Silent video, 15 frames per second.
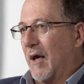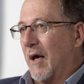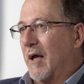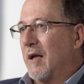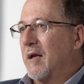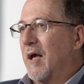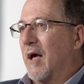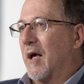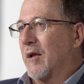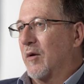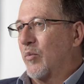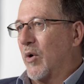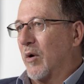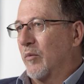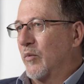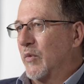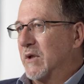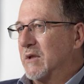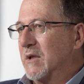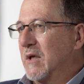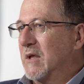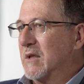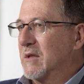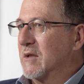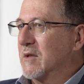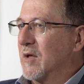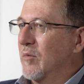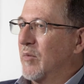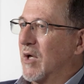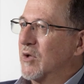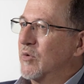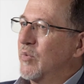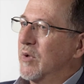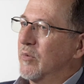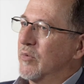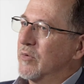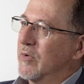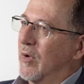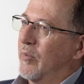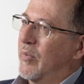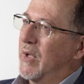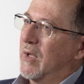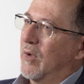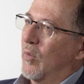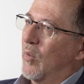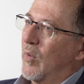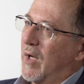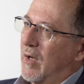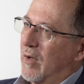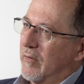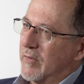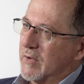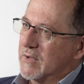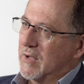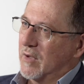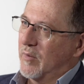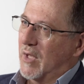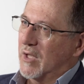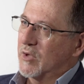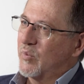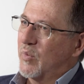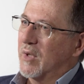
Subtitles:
and now the problem we see isn't so much people not being aware of it so much,